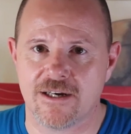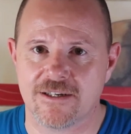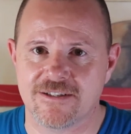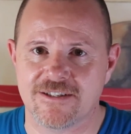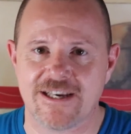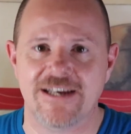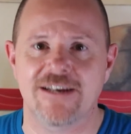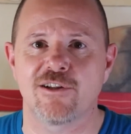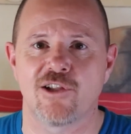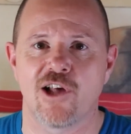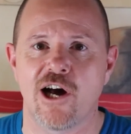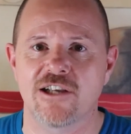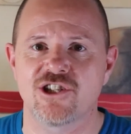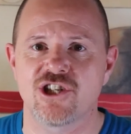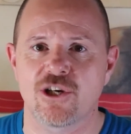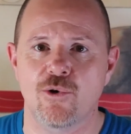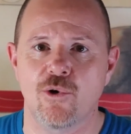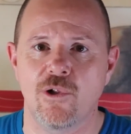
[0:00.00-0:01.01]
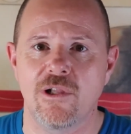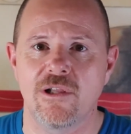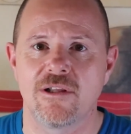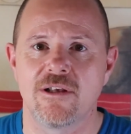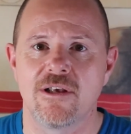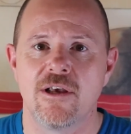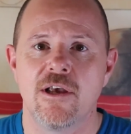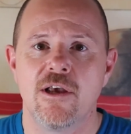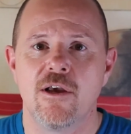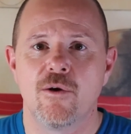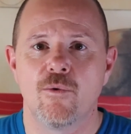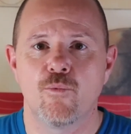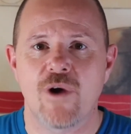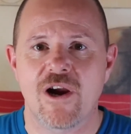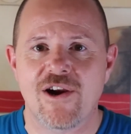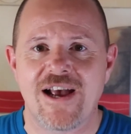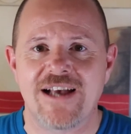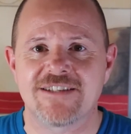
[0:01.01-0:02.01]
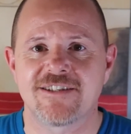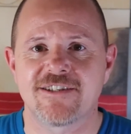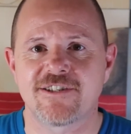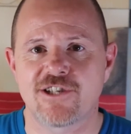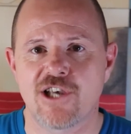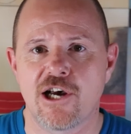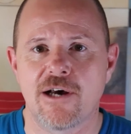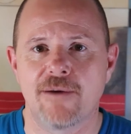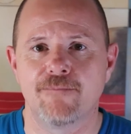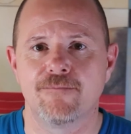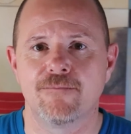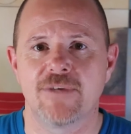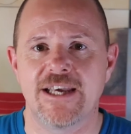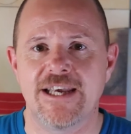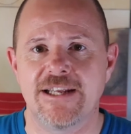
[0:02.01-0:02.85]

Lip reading: psychological, whereas some